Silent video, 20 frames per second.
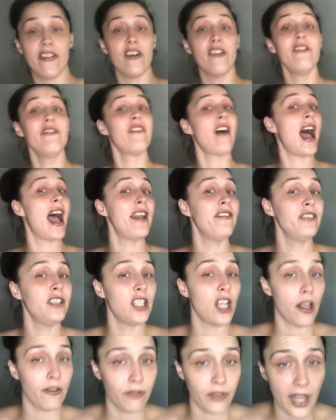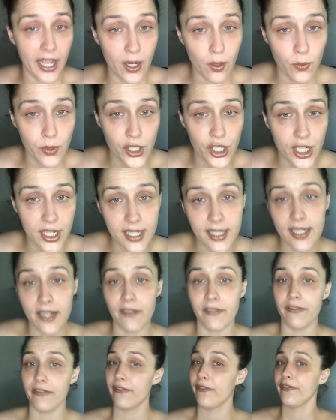The Five Love Languages. If
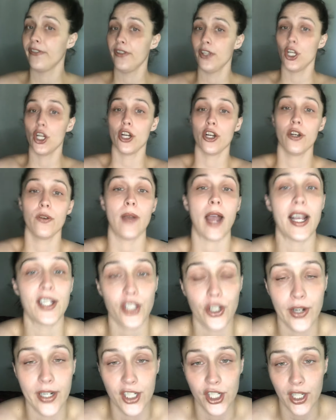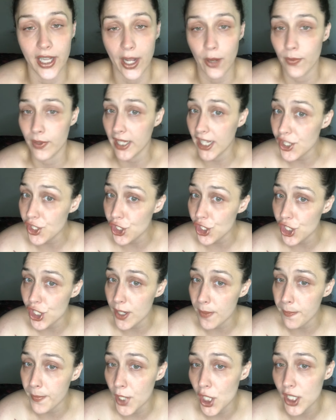your guys are into like
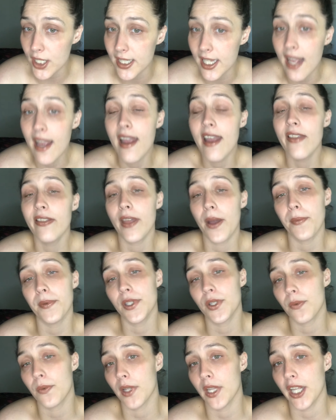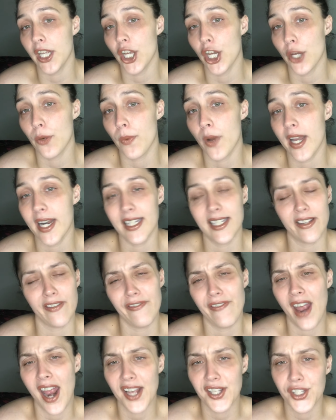relationship books, that was a really good one. It's a
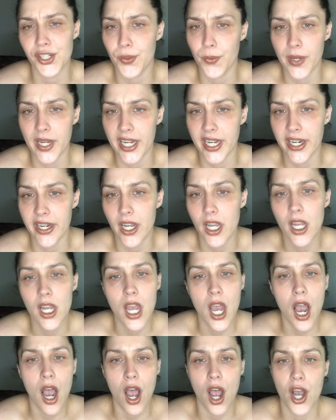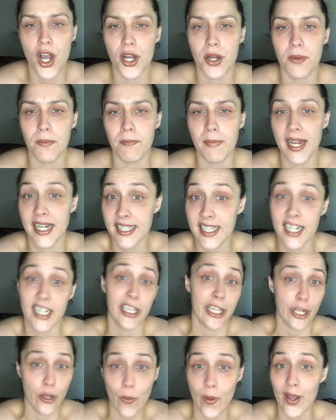fast read, um,
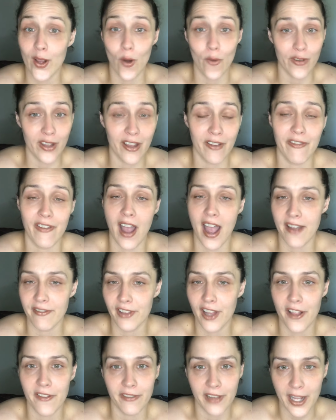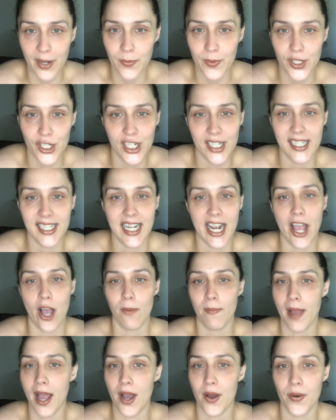basically going over the five love languages to
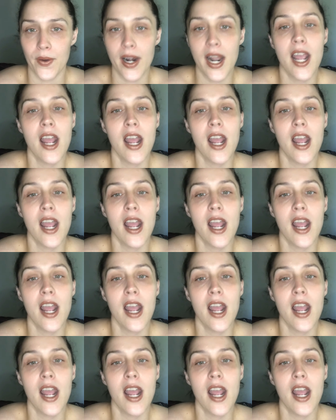help out